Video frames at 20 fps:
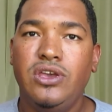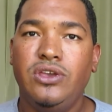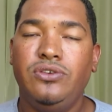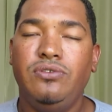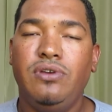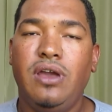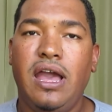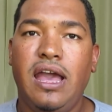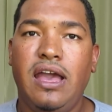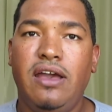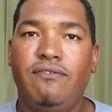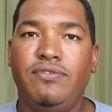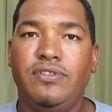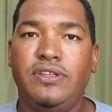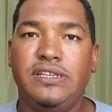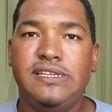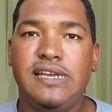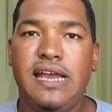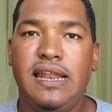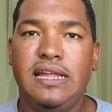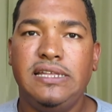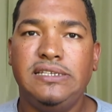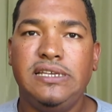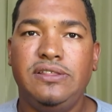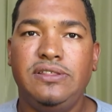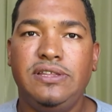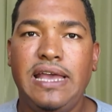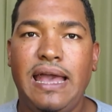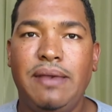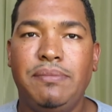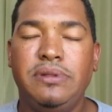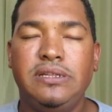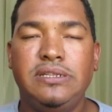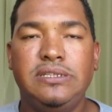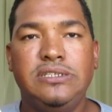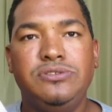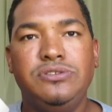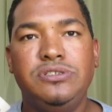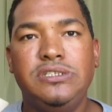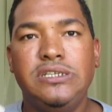You have the talents and the
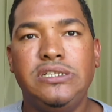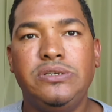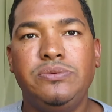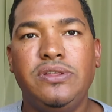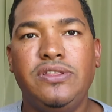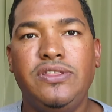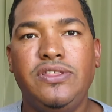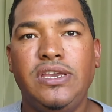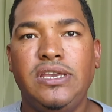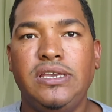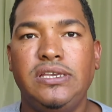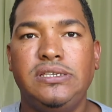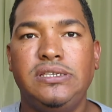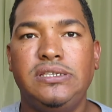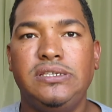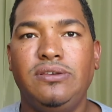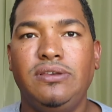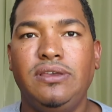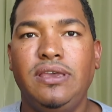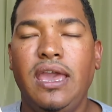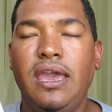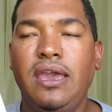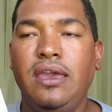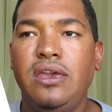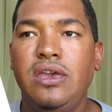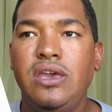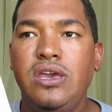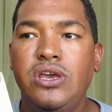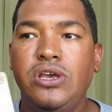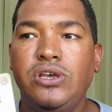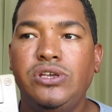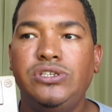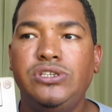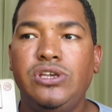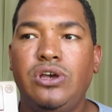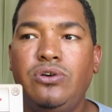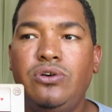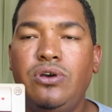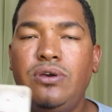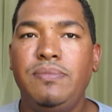ability to deal with things, okay?
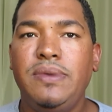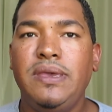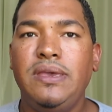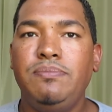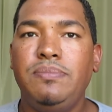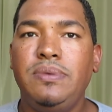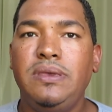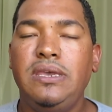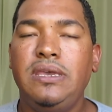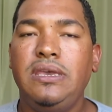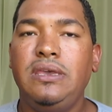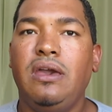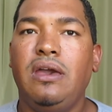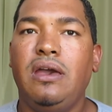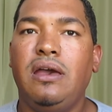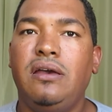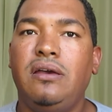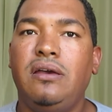So maybe